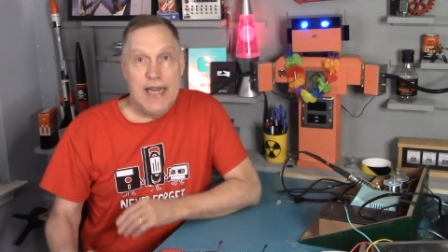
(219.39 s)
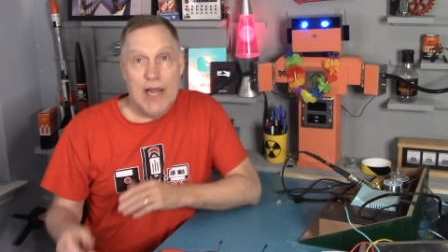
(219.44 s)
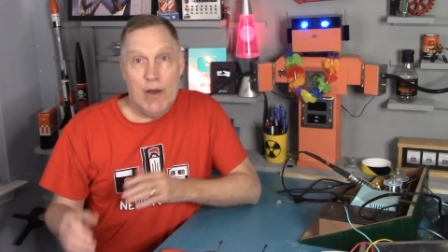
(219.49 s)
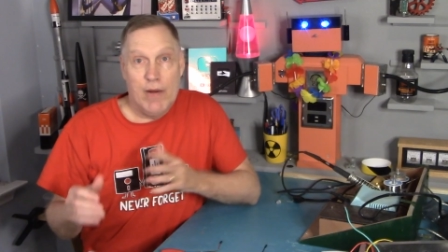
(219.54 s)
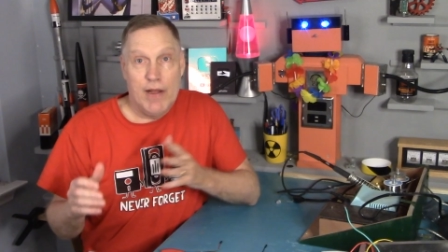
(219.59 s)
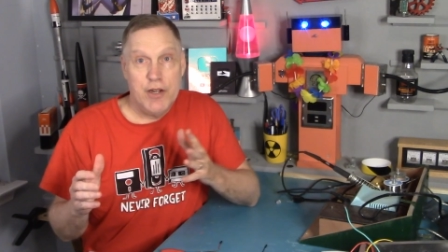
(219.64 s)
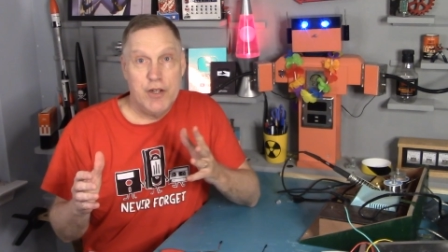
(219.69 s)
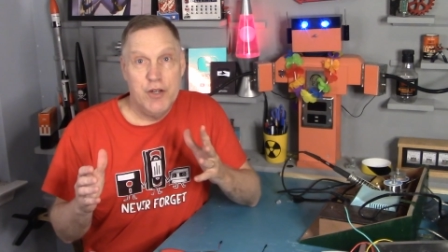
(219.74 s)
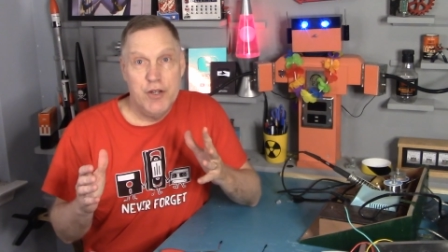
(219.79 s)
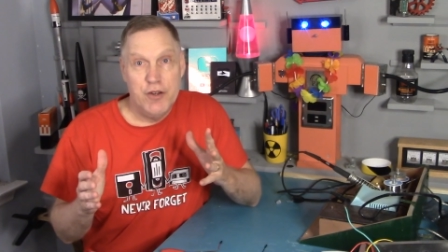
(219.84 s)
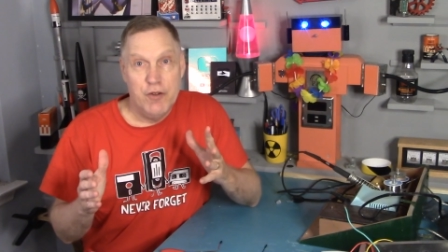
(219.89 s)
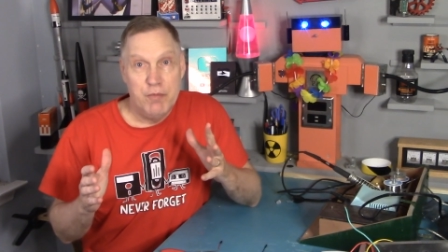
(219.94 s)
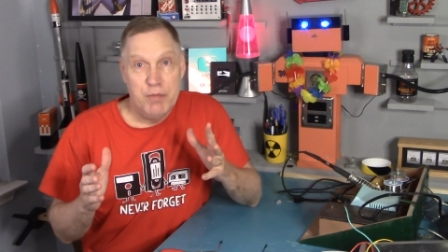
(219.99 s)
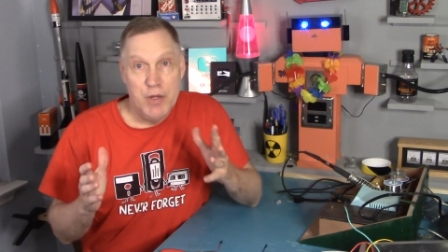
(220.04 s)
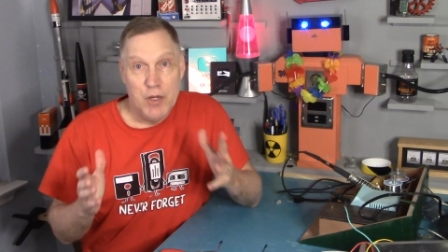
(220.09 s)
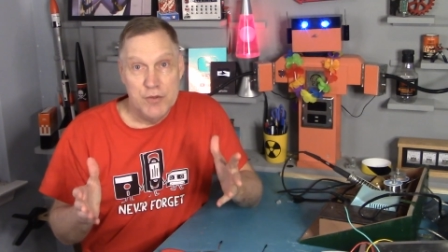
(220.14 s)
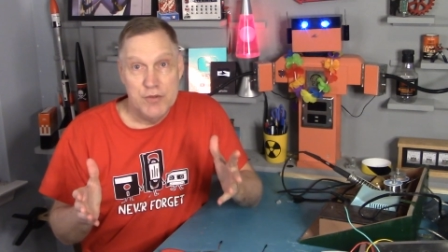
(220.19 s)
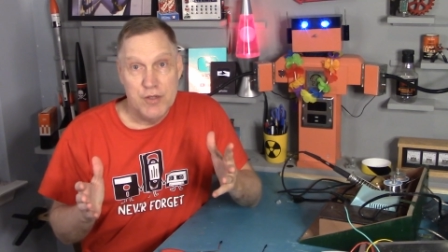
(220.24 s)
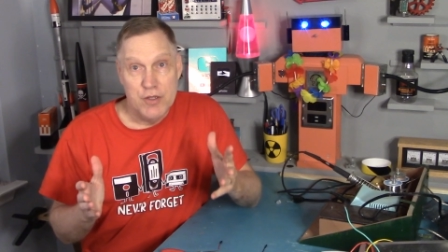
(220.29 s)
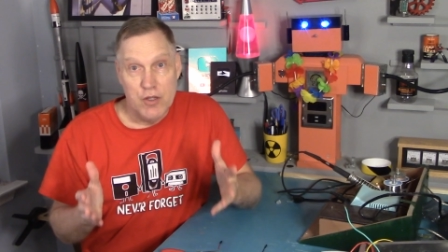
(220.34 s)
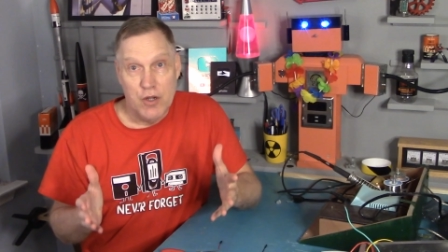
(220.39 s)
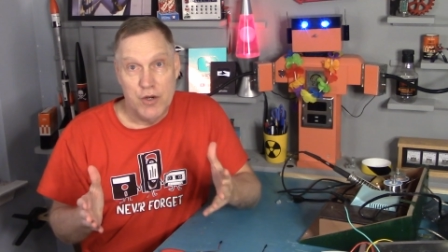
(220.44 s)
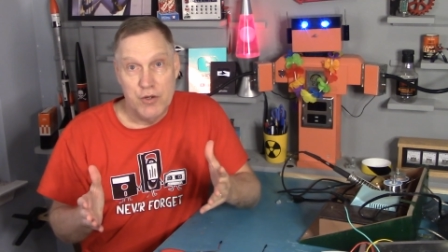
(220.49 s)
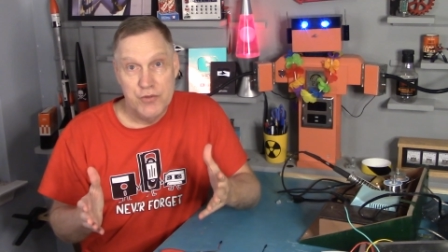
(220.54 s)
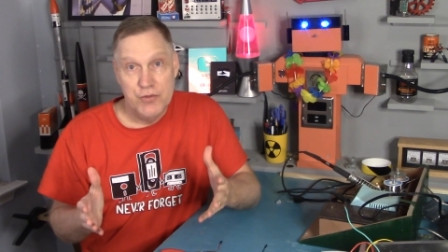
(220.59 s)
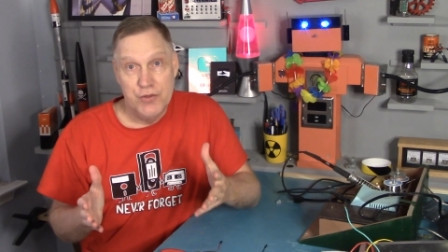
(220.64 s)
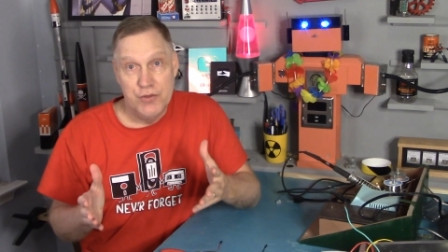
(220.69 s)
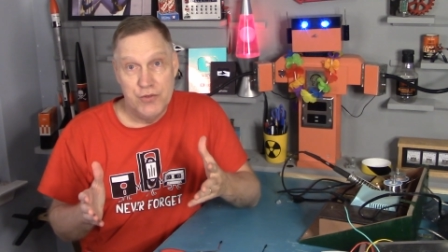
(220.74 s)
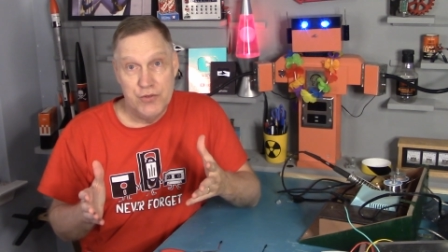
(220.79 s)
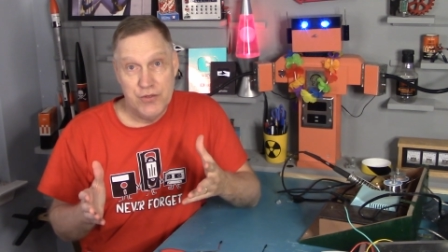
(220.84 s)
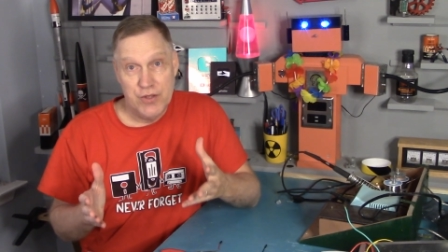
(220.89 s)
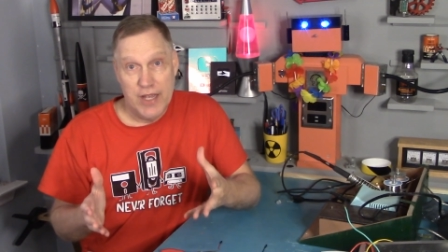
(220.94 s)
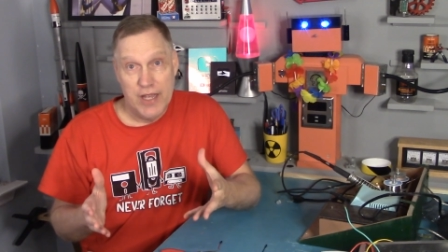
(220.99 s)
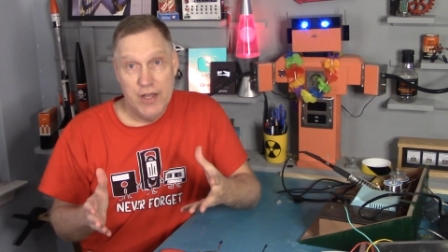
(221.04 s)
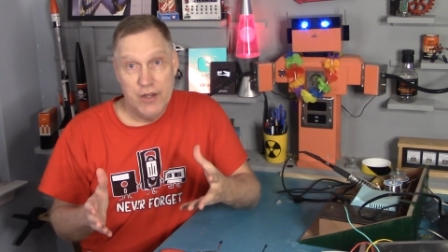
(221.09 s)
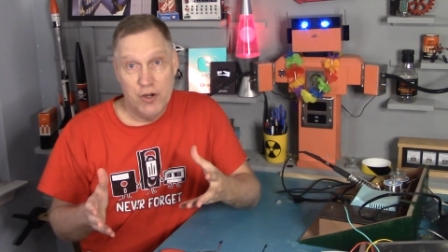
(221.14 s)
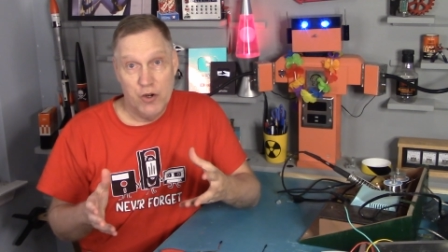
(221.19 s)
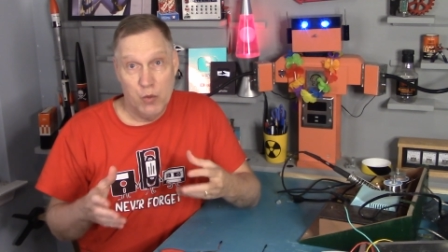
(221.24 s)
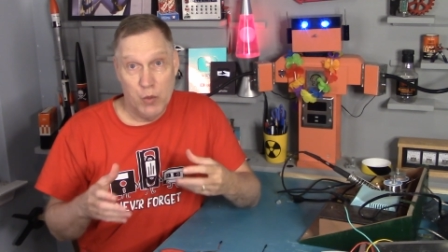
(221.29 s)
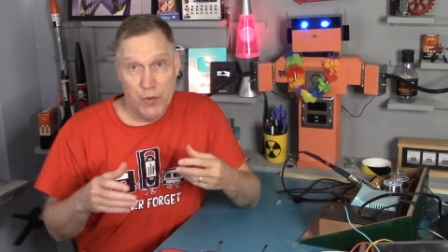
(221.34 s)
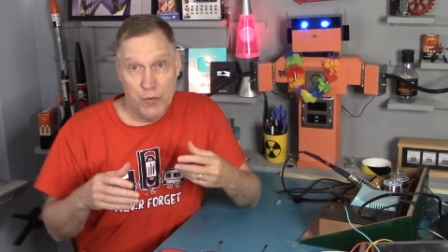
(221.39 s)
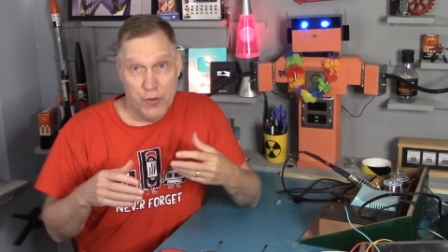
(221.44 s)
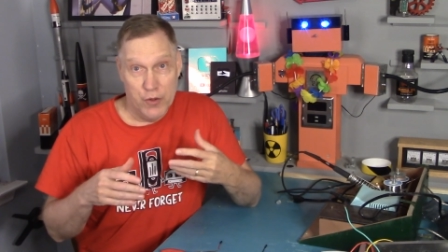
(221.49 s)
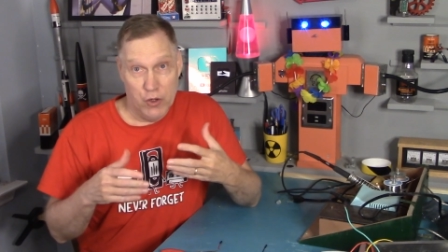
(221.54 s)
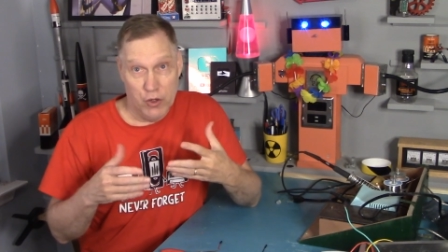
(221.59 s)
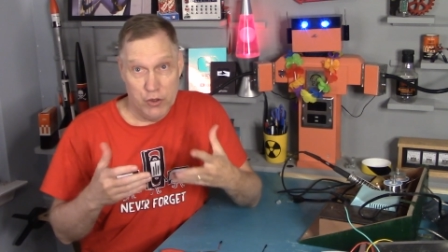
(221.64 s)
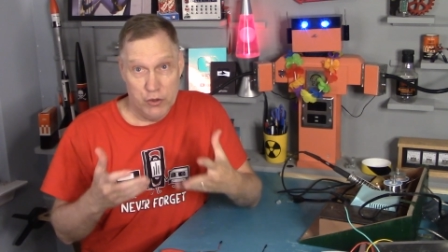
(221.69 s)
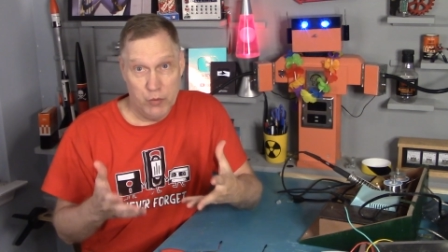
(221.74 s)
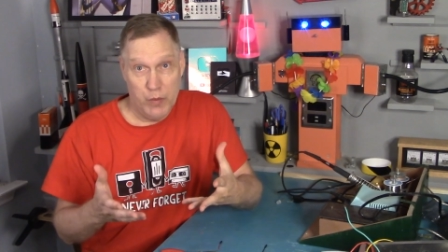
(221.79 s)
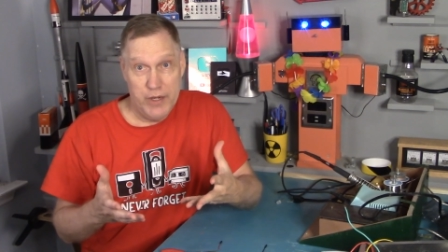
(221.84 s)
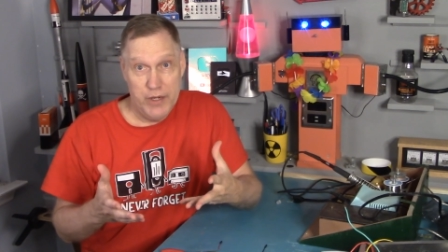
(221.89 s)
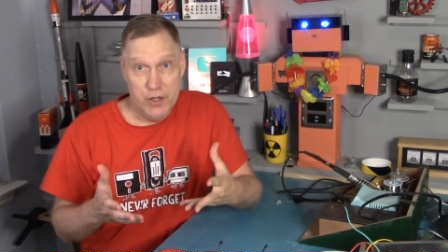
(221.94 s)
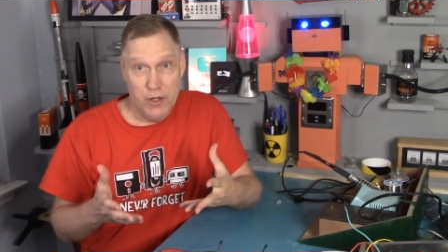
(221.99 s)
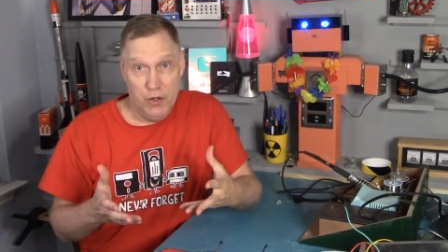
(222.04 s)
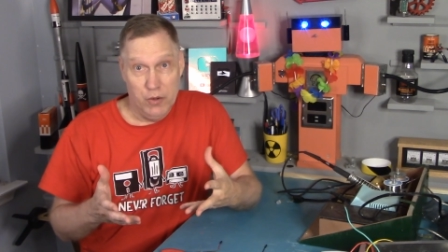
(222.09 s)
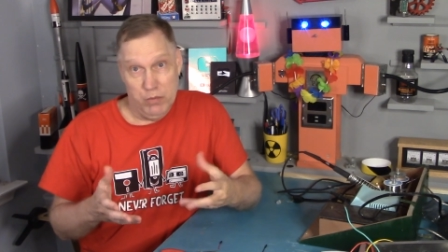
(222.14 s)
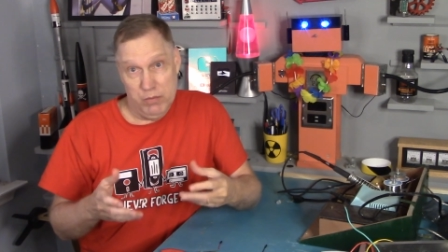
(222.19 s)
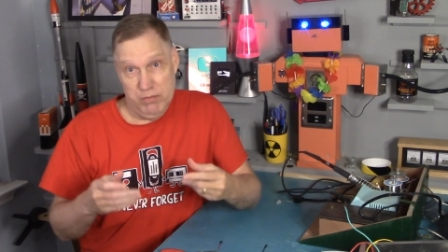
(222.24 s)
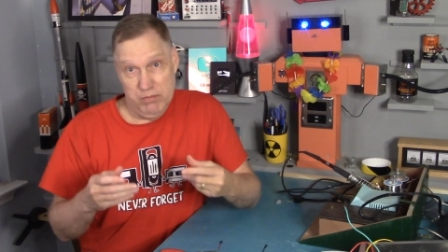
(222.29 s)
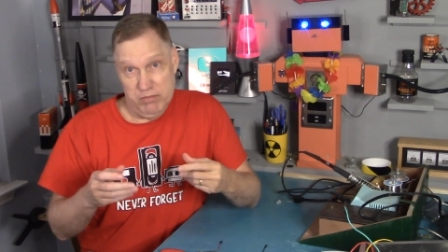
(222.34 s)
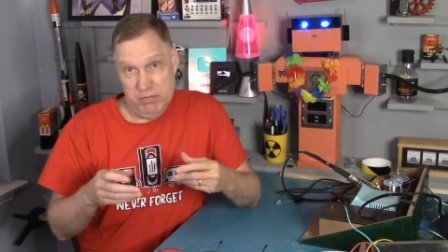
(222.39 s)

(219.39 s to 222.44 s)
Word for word: Now I could have built a Larson scanner with an Arduino.